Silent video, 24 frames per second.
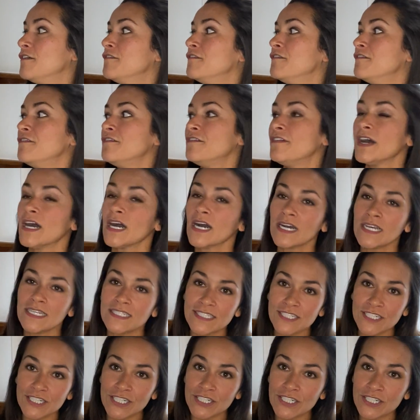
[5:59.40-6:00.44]

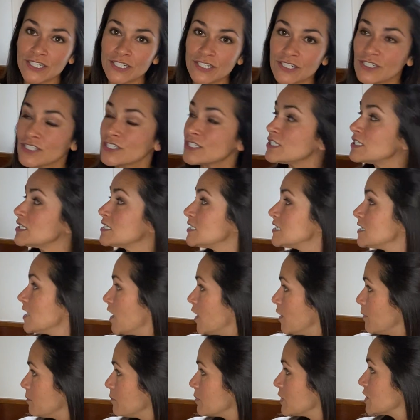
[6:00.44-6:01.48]
visors,
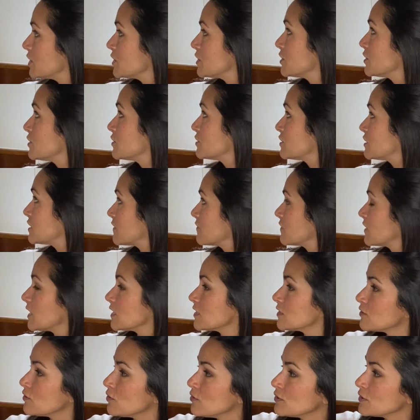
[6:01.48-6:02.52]
tumblers. I've got
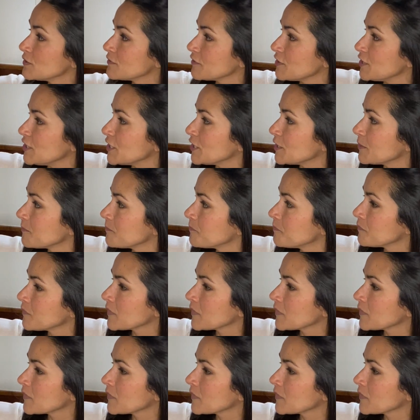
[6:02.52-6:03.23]
it all over here.